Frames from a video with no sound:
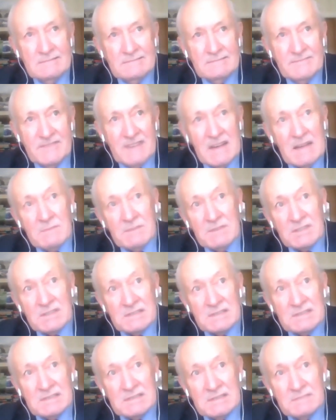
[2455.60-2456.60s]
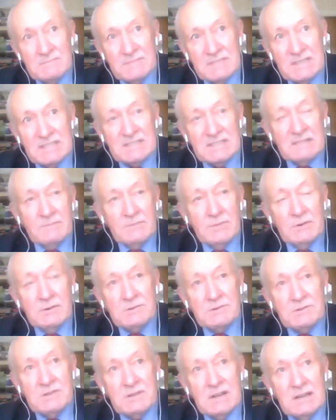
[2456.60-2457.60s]
famous pieces of
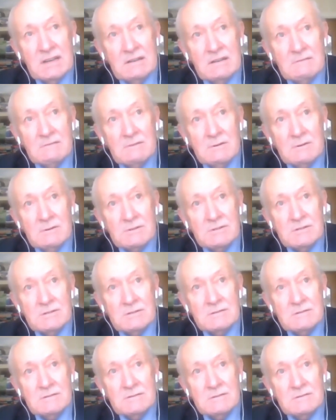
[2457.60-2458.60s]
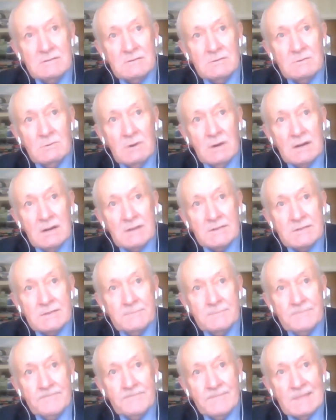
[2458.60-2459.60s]
poetry he wrote was,
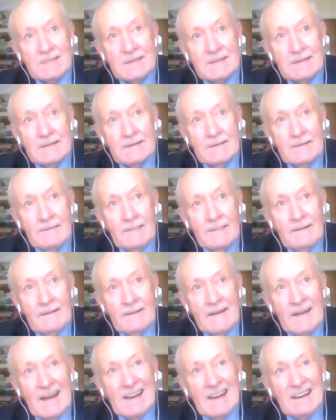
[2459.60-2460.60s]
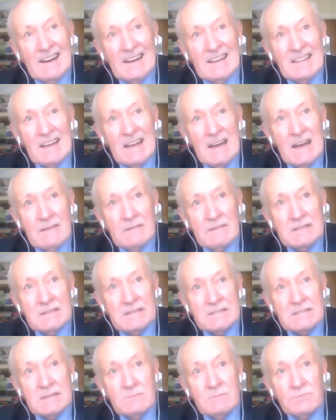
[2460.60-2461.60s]
"Had I the
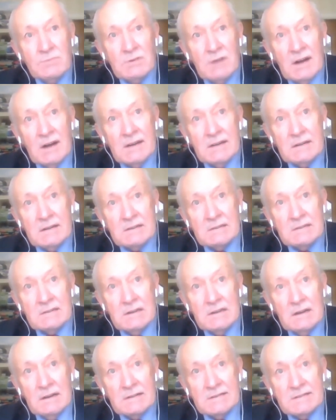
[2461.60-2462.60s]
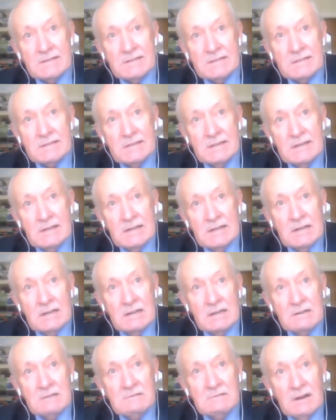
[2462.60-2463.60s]
heavens in broider cloths,
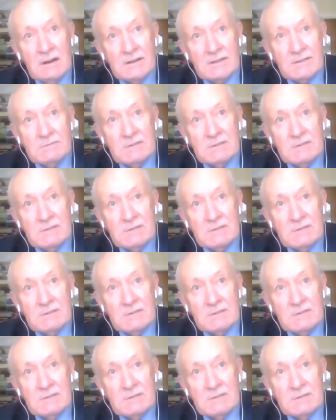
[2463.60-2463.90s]
enwrought